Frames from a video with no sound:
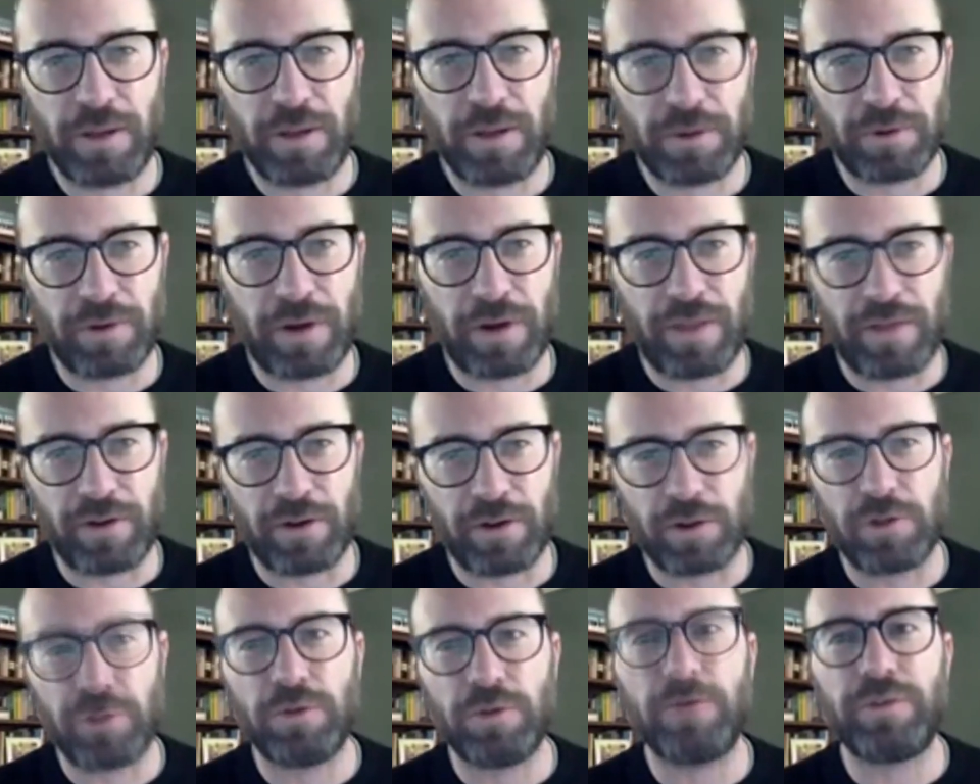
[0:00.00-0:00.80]
but rather
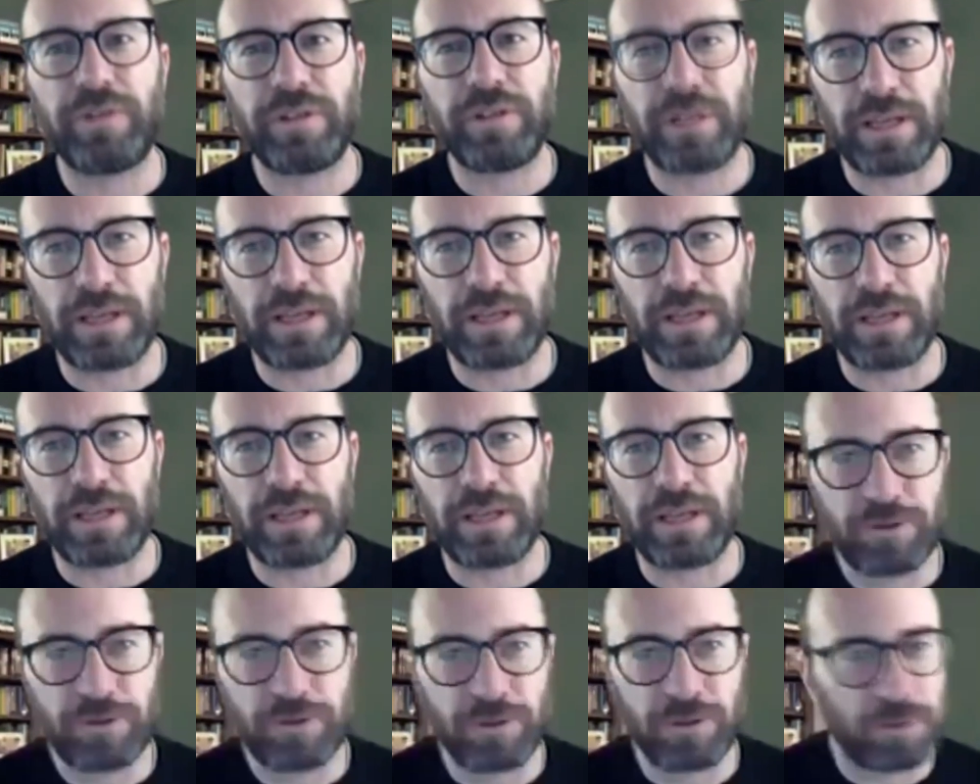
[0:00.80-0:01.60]
using it
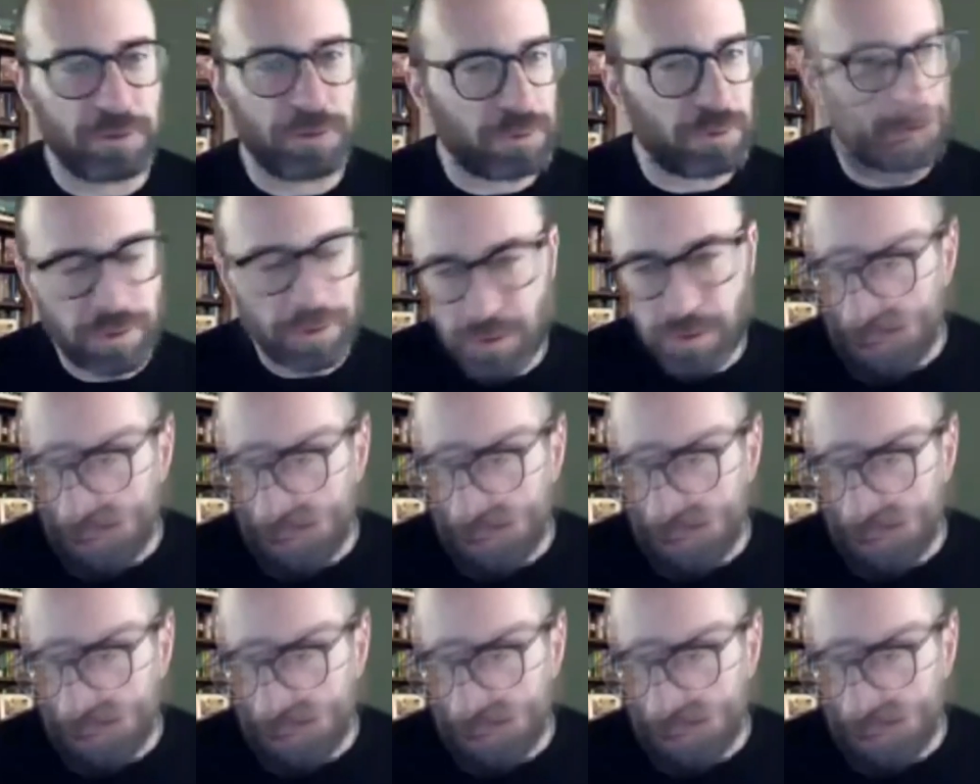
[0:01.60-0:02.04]
to